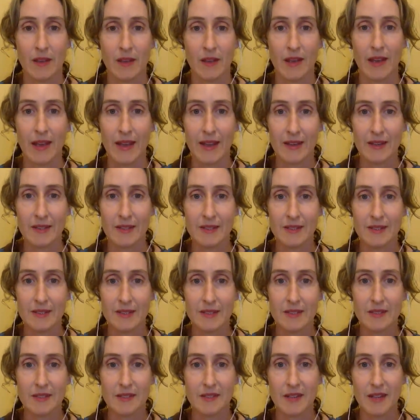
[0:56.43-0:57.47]
And
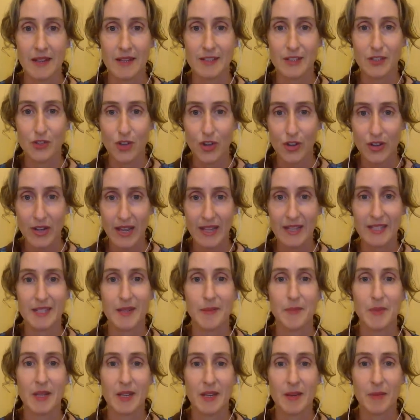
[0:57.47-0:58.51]
as a
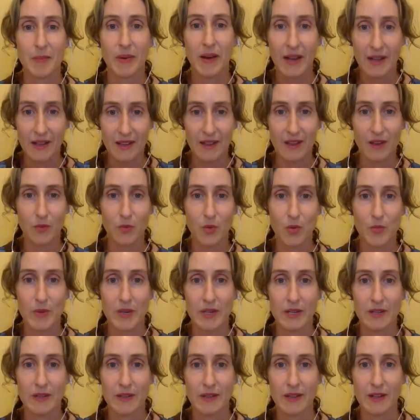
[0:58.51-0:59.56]
non-academic Pākehā woman
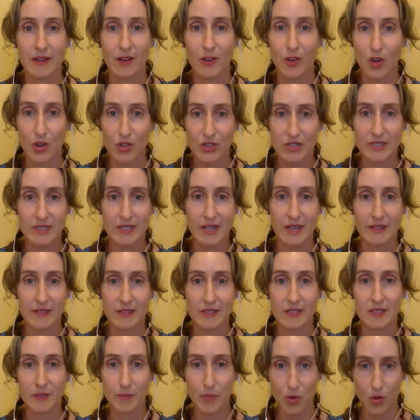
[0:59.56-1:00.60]
in a
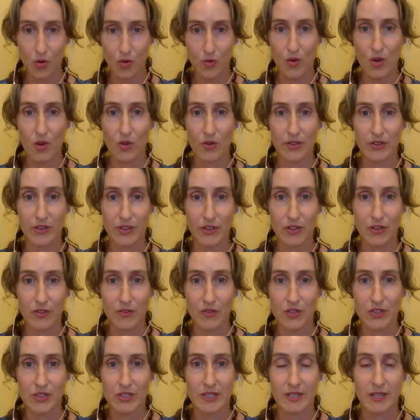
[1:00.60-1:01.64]
low-status support role at a
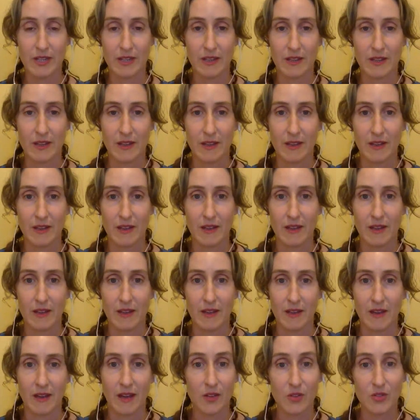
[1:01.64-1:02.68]
university,
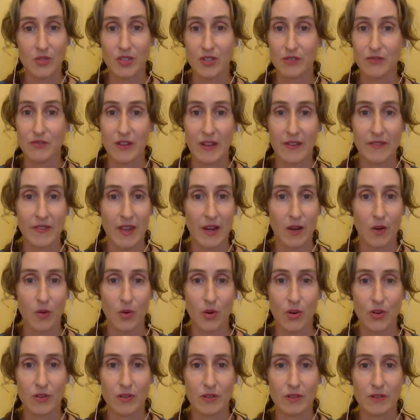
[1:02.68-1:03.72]
I also found that
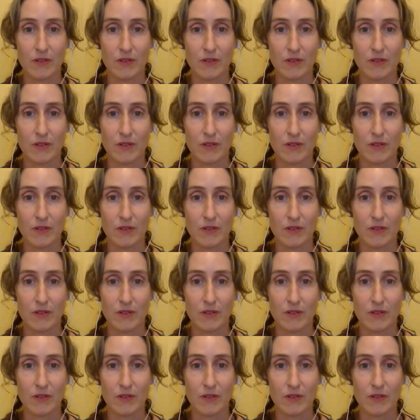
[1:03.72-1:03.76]
quote